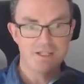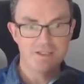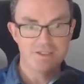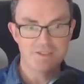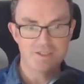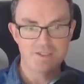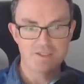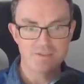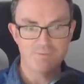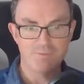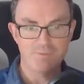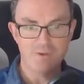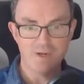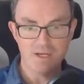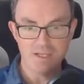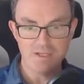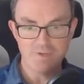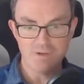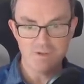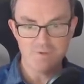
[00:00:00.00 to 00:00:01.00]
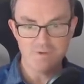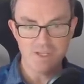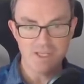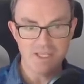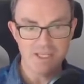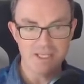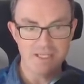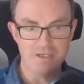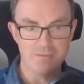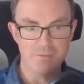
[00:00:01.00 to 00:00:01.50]
So there's a 5 over
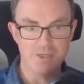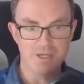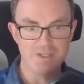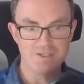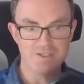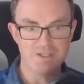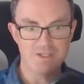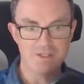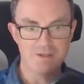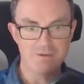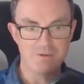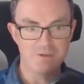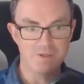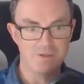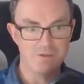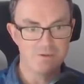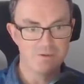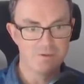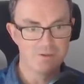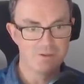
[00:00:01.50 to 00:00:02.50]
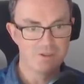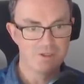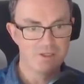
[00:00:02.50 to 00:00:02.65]
here by Sudoku.